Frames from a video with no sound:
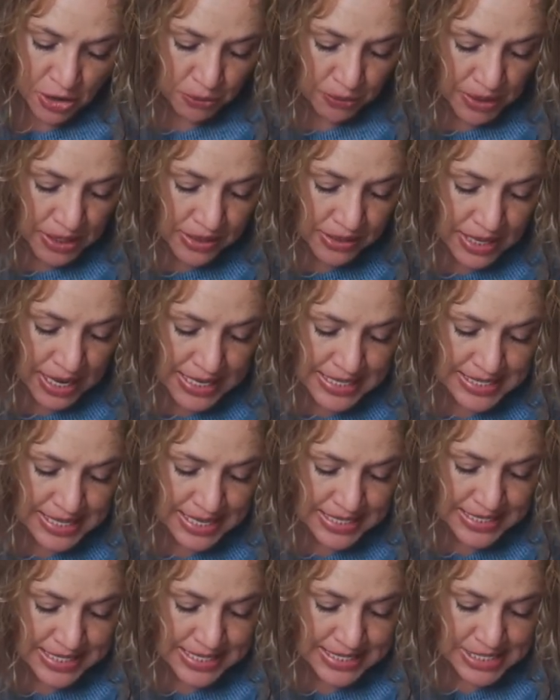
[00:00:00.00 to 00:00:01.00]
Realize
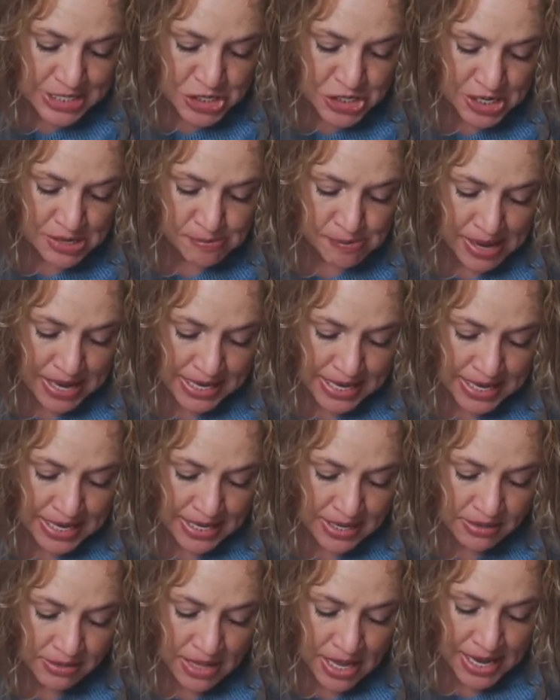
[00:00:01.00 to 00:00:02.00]
that decision
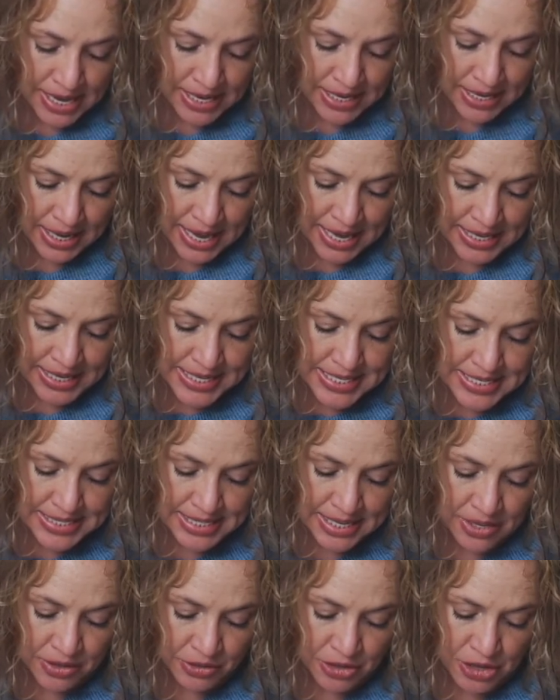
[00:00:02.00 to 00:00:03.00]
making, like any
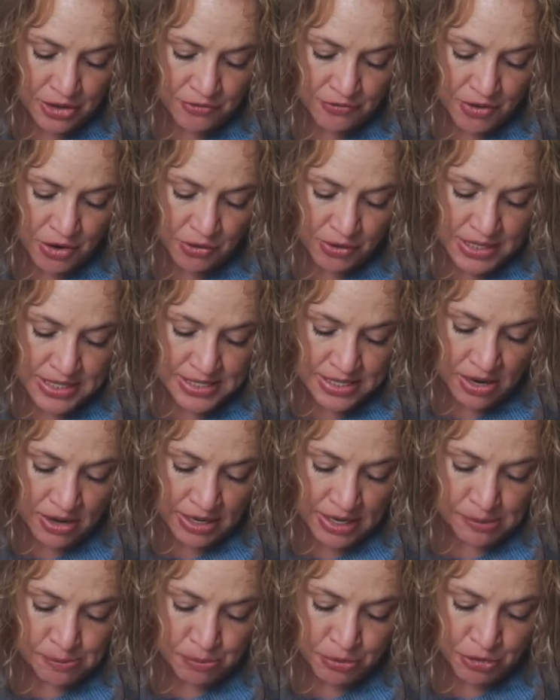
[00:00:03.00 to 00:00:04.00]
skill you focus
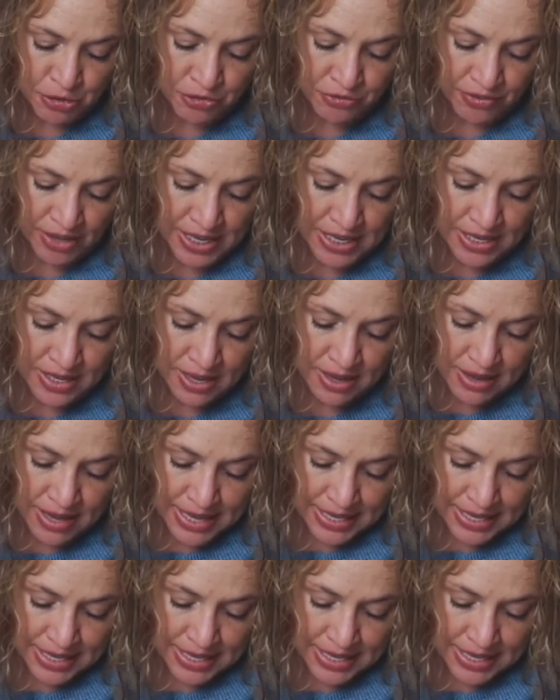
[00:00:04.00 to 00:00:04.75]
on improving,